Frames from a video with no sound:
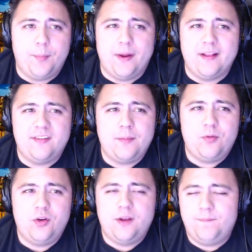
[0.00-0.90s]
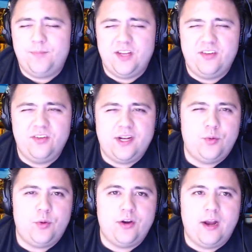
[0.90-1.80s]
by the same token, you do kind
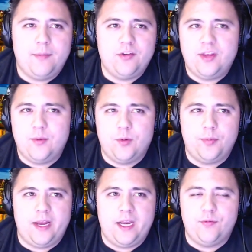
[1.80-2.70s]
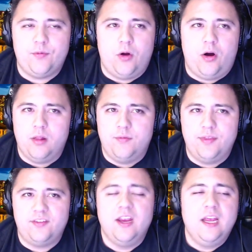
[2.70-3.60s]
of wonder how much they were planning for all of
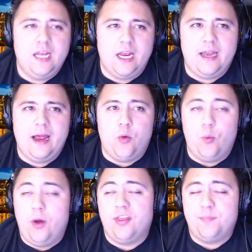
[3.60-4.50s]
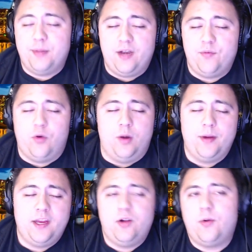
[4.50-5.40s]
this and how well they've planned for it.
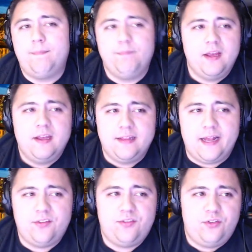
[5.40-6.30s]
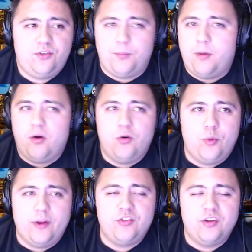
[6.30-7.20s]
But you know what? That's tomorrow
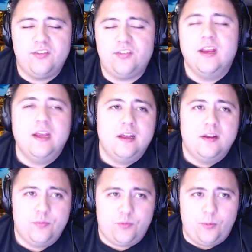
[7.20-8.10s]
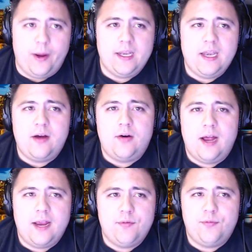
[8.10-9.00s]
questions. For right now,
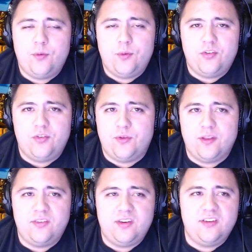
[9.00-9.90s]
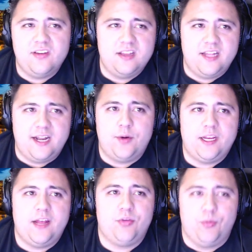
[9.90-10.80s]
I have a few wishes for this season that I want
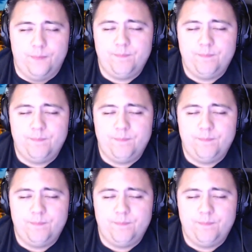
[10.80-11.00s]
to get through.